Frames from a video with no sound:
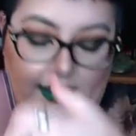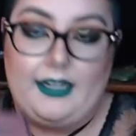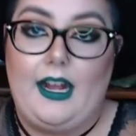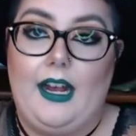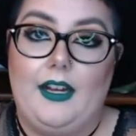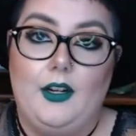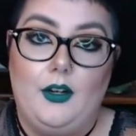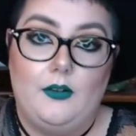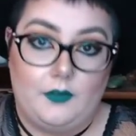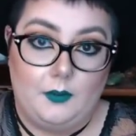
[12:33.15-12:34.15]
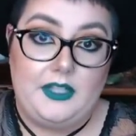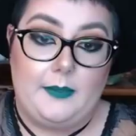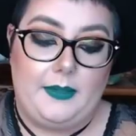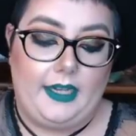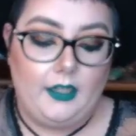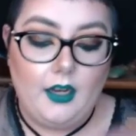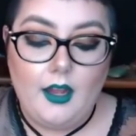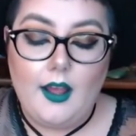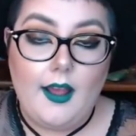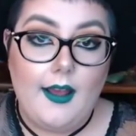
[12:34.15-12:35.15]
I got from dipping.
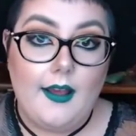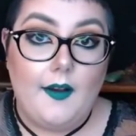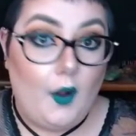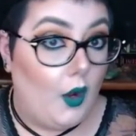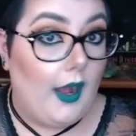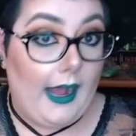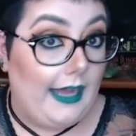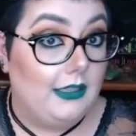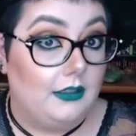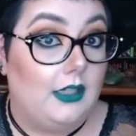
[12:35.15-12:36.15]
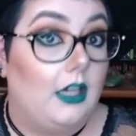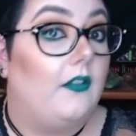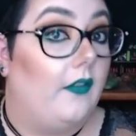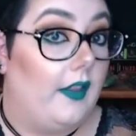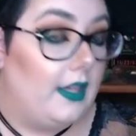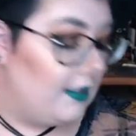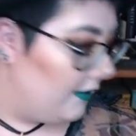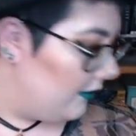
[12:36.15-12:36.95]
I love this.